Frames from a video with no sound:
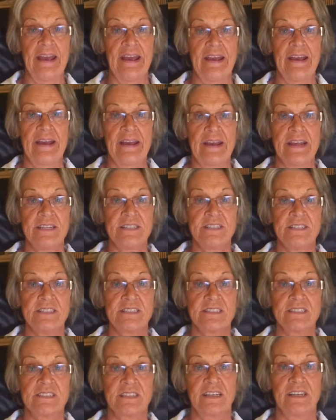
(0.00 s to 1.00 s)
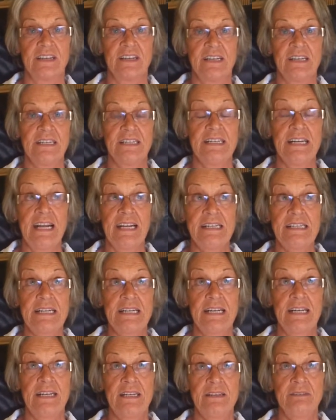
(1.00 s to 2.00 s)
And
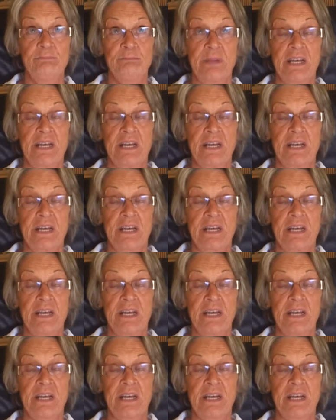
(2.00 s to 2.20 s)
lately,